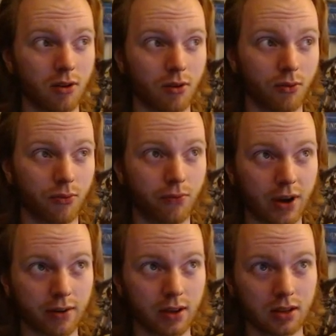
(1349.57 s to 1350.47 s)

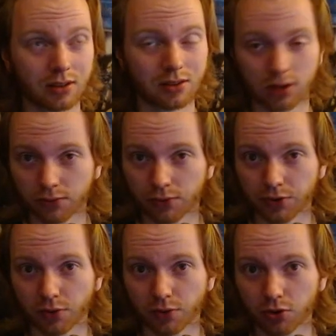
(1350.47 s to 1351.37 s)
very different
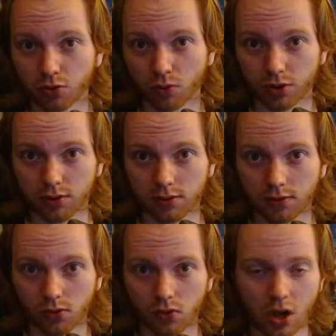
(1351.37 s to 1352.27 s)
from what you are used
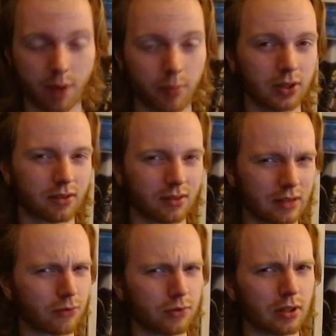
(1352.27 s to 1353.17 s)
to, but it's
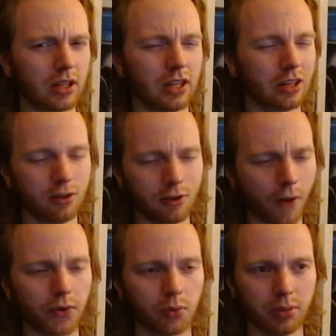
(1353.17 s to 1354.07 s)
definitely not
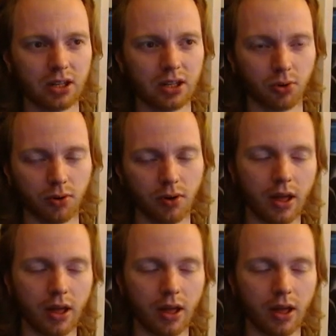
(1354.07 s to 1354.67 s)
unbeatable.